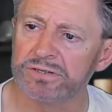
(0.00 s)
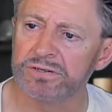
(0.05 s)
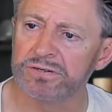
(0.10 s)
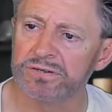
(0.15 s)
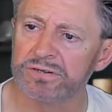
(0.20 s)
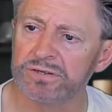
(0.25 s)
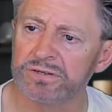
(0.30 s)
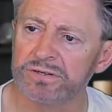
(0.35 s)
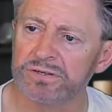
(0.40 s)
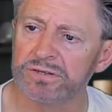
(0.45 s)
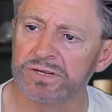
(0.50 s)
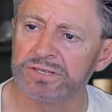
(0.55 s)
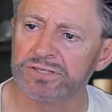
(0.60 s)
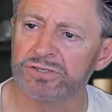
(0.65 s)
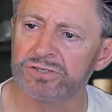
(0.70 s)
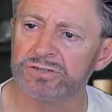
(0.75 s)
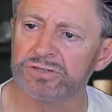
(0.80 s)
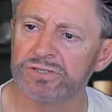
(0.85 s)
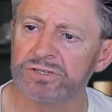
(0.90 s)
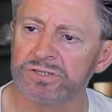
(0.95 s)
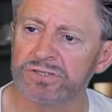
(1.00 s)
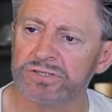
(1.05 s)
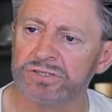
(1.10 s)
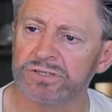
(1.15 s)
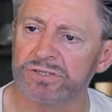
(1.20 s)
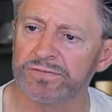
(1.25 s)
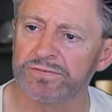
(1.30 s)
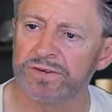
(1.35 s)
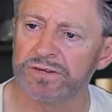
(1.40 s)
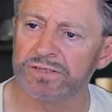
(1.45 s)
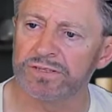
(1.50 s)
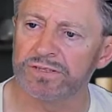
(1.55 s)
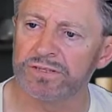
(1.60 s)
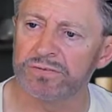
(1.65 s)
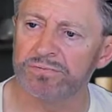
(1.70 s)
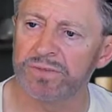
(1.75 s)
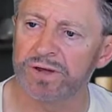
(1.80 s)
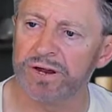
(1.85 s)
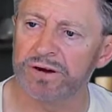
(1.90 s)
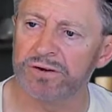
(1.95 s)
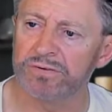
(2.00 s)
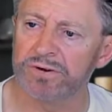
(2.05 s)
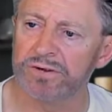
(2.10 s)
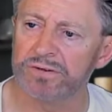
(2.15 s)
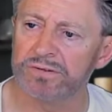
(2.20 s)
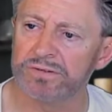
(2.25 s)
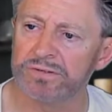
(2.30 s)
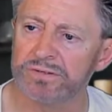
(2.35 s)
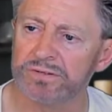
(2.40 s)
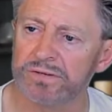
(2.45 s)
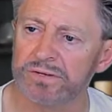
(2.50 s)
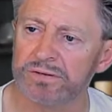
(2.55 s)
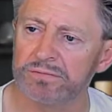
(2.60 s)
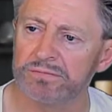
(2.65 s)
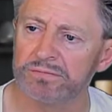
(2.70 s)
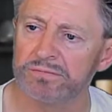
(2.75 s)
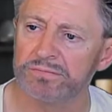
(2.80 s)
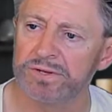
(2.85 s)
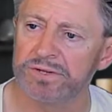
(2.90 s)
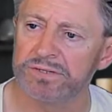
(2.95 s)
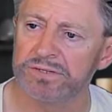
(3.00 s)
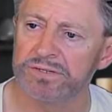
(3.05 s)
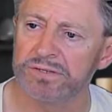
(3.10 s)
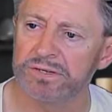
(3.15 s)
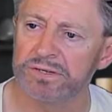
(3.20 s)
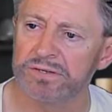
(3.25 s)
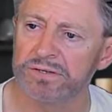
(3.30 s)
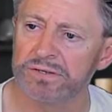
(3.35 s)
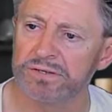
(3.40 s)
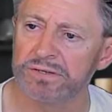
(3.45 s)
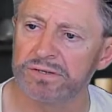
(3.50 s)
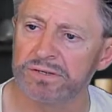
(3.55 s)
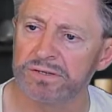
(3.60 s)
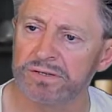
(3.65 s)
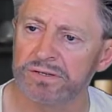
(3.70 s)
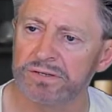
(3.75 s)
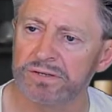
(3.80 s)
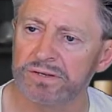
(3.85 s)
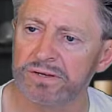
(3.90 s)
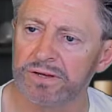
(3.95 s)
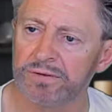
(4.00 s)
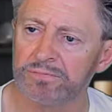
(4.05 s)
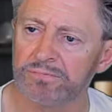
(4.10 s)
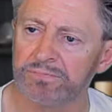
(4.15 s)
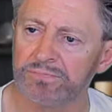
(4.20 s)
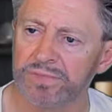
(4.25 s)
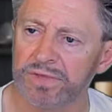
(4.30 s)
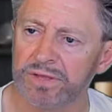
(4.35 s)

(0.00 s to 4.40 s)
You can let you judge the effects in the background based on the